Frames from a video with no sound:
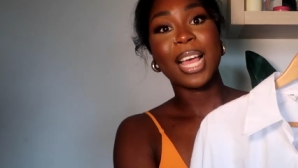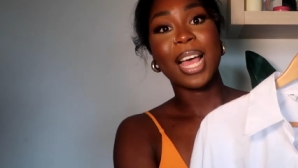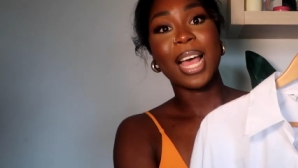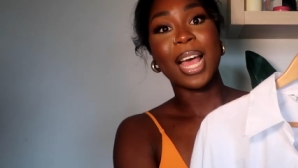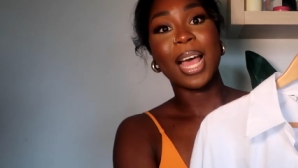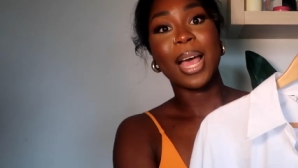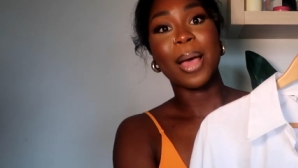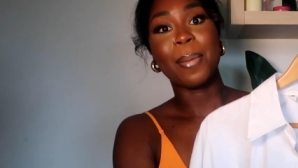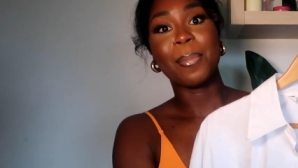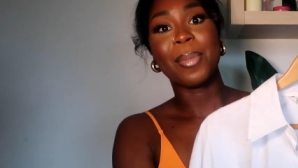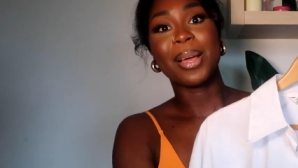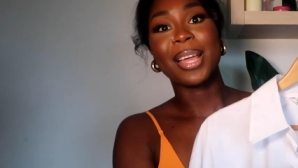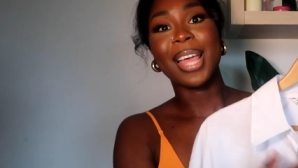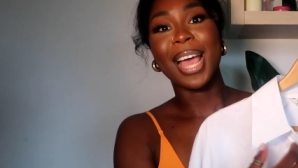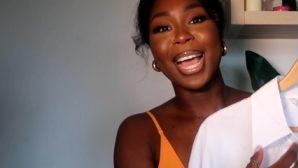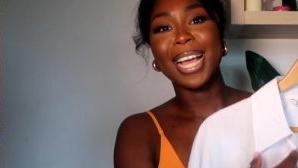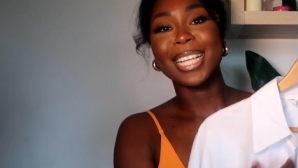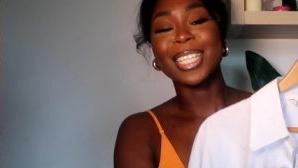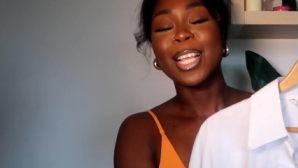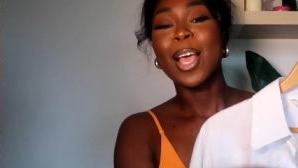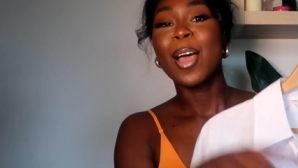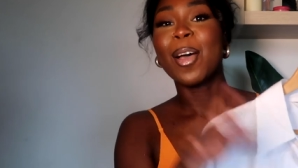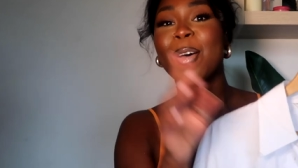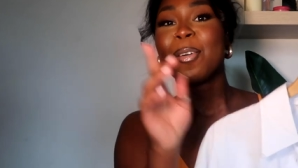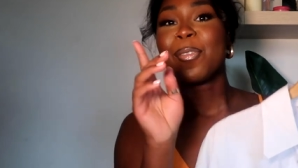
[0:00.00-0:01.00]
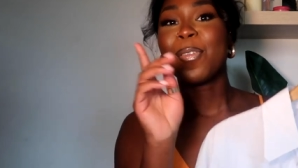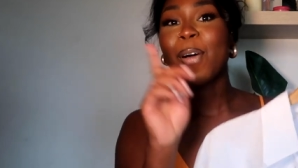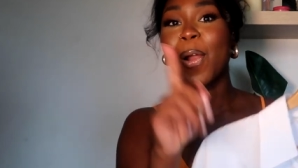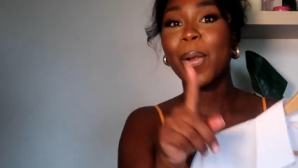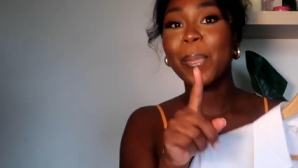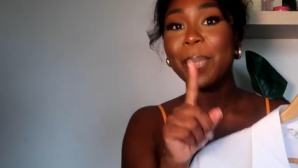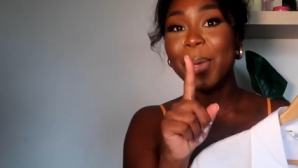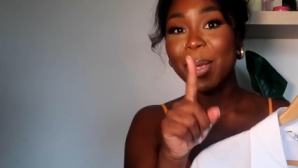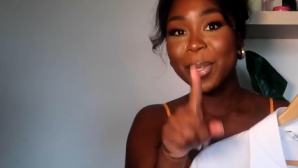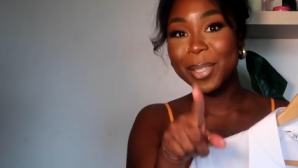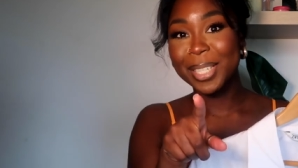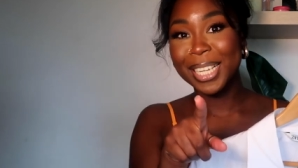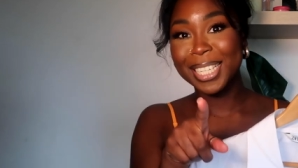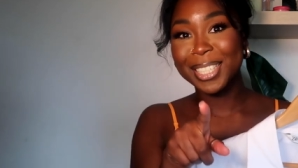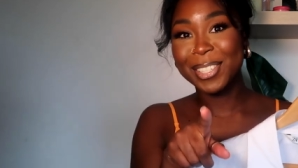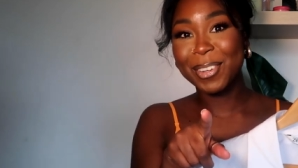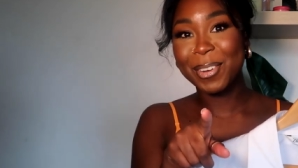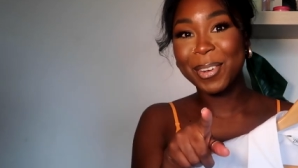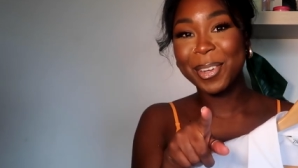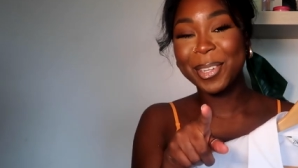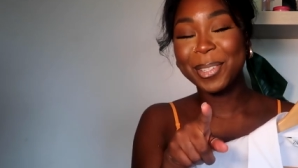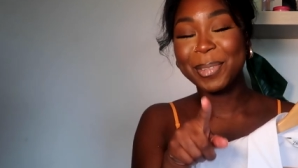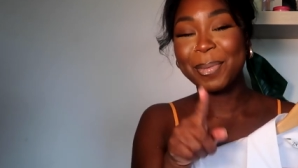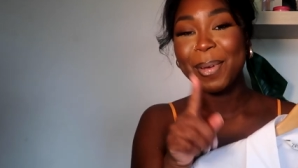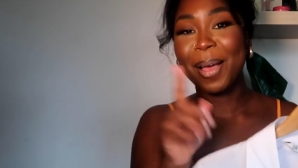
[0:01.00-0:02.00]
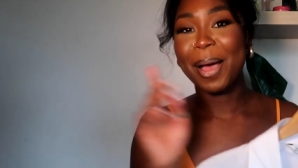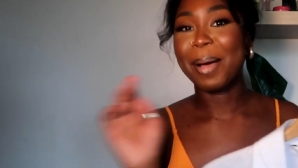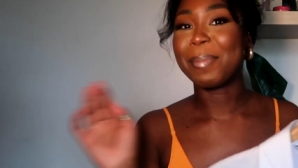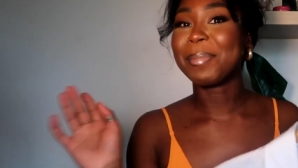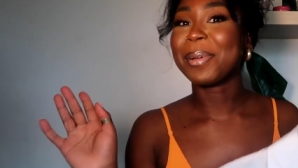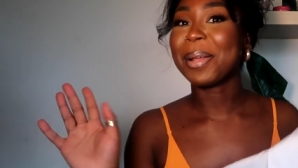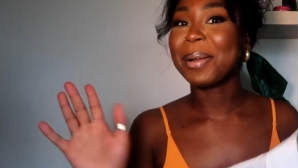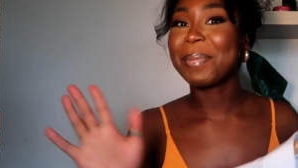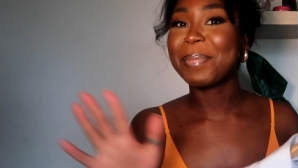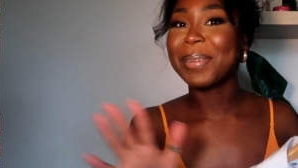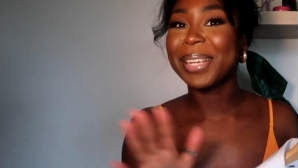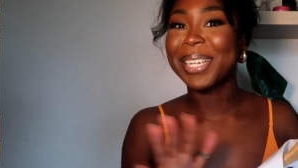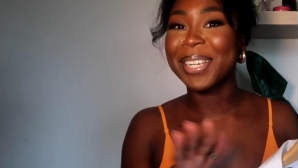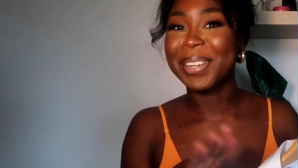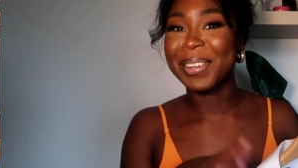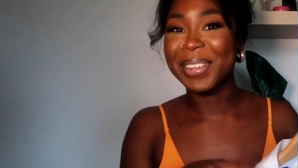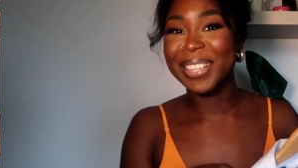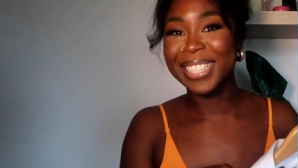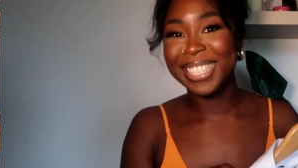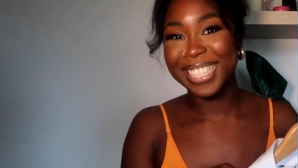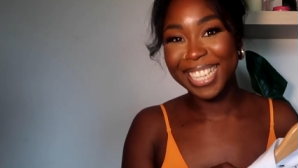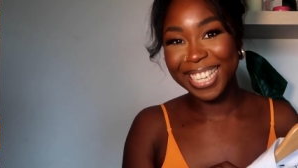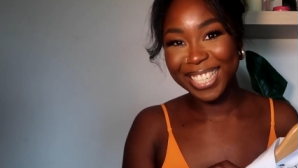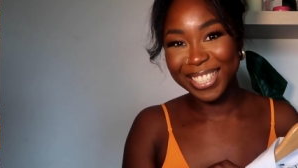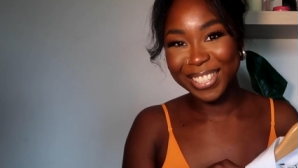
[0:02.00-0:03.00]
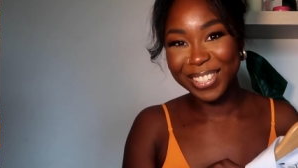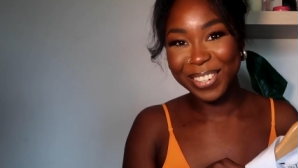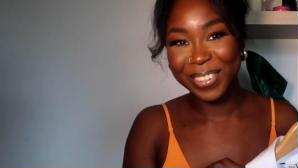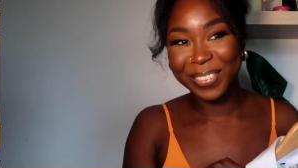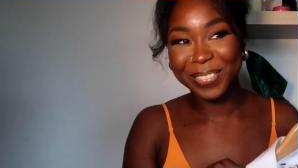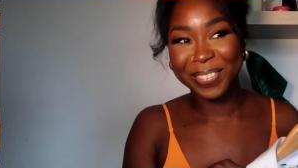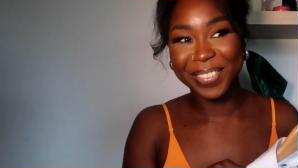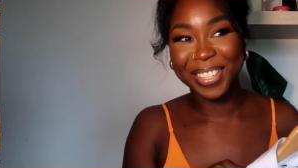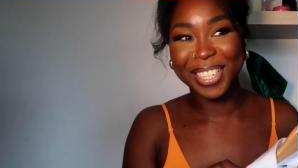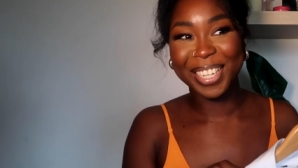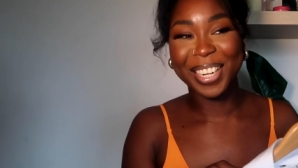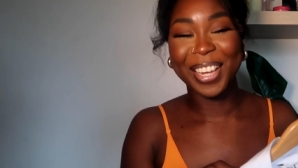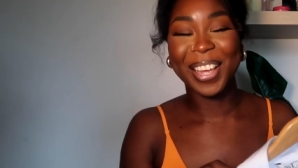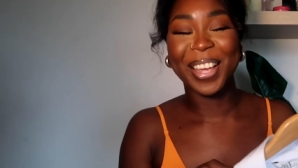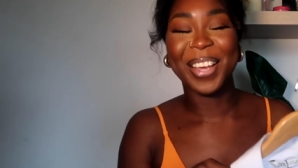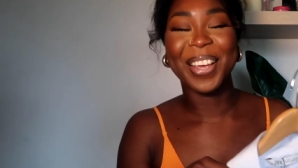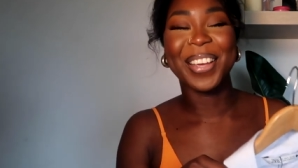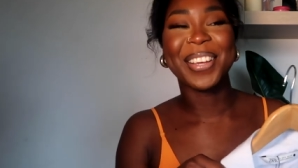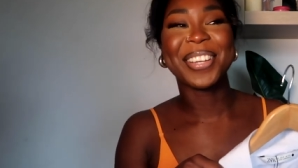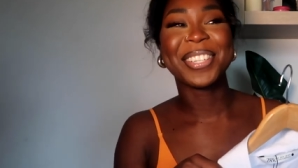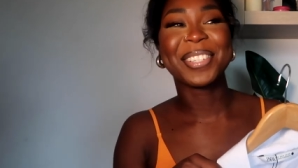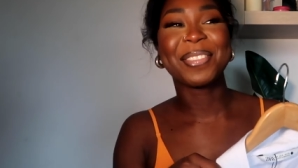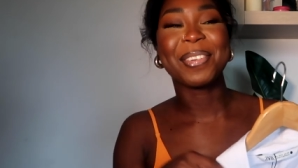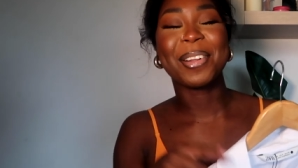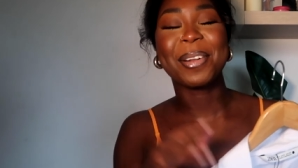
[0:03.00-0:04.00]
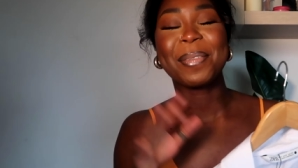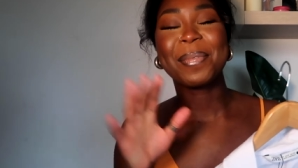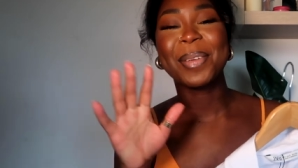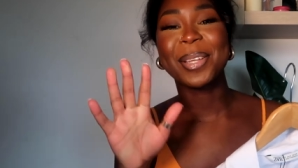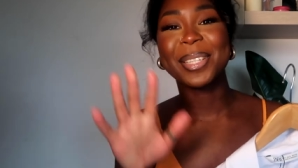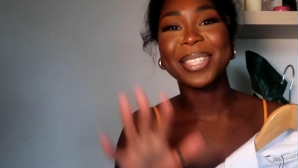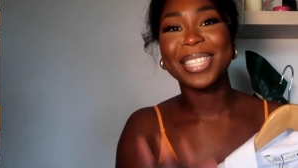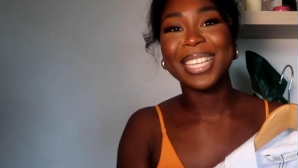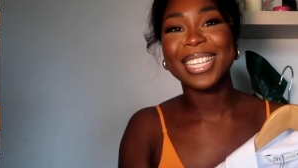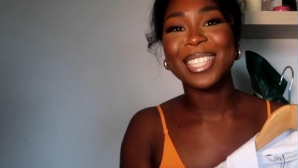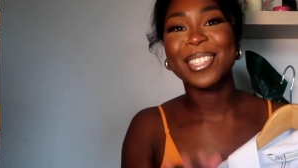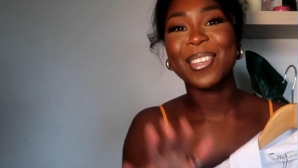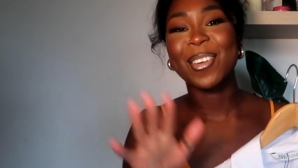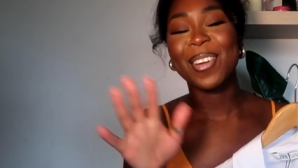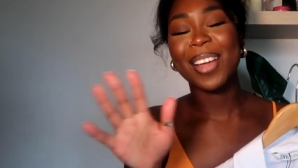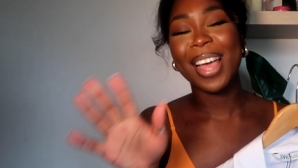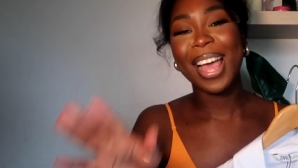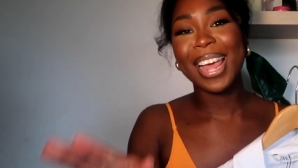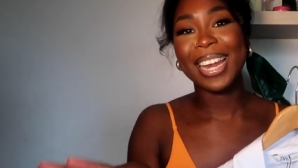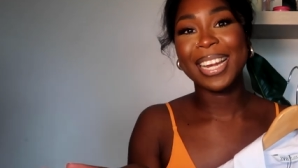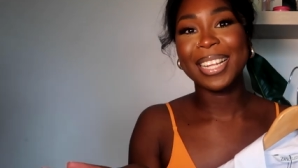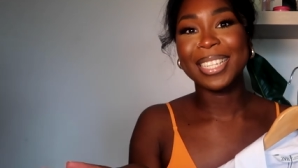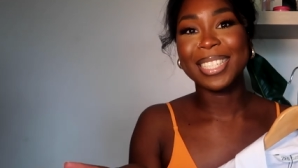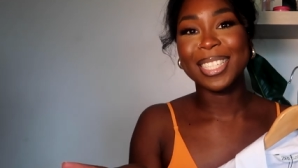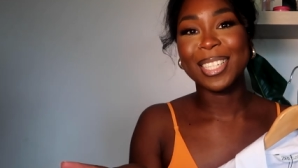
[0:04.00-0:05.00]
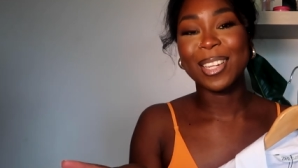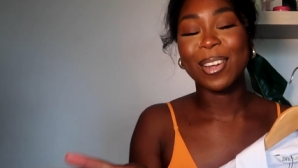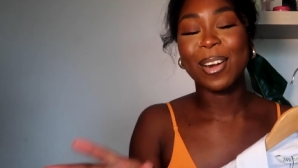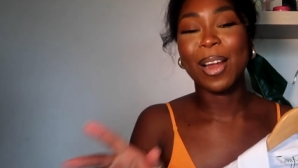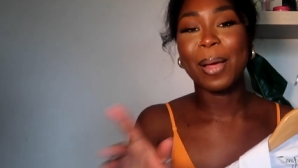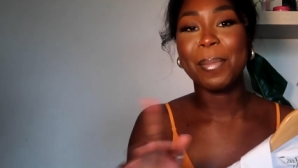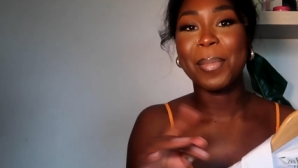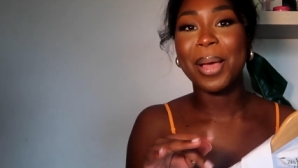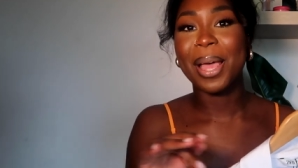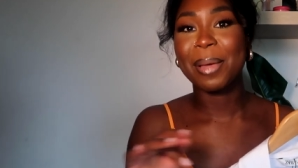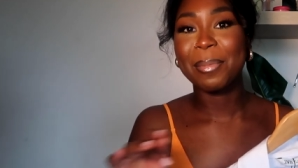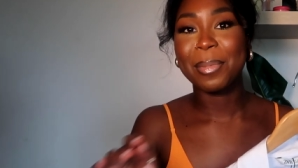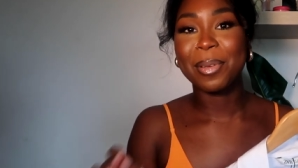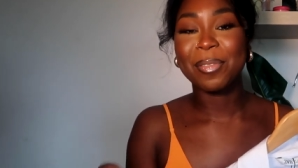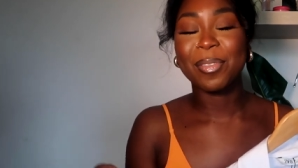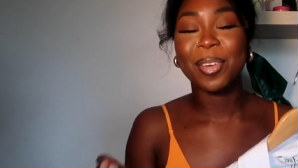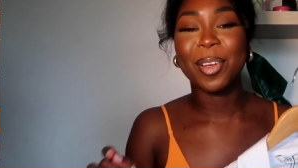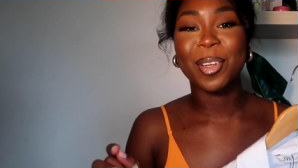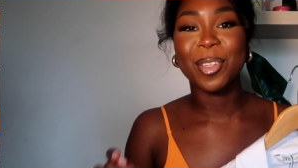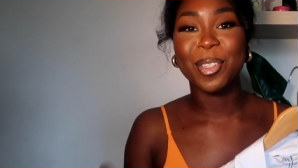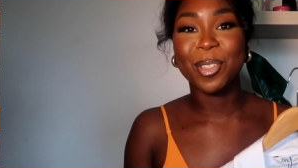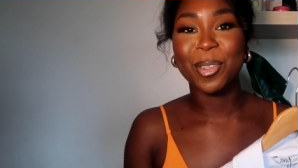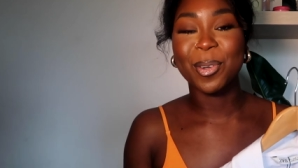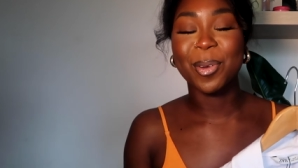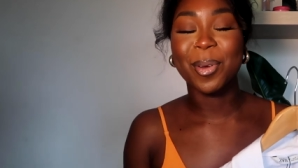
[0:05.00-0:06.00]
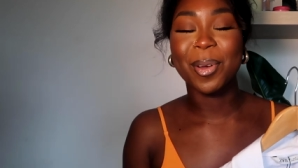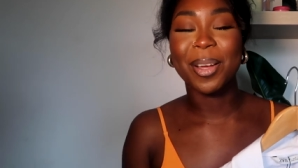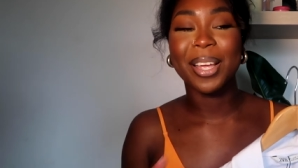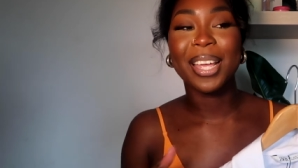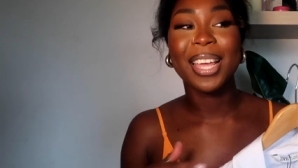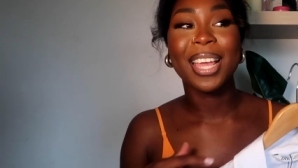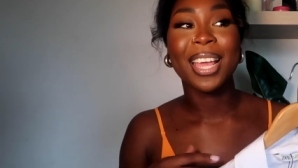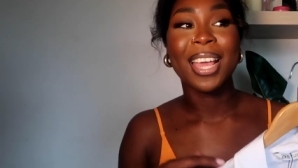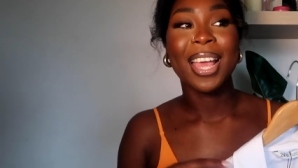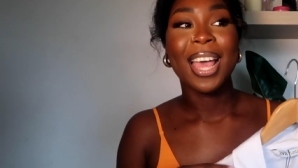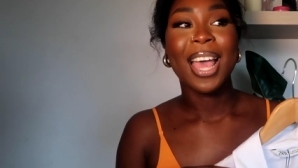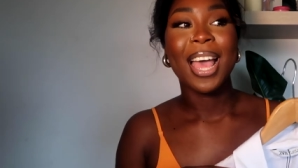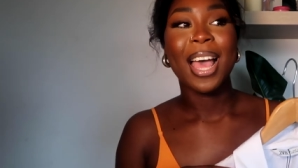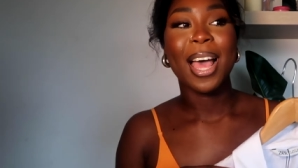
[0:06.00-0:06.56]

Um, guys, follow me on TikTok as well. I'm gonna be doing TikTok videos. Follow me on TikTok and Instagram at MFO Joy.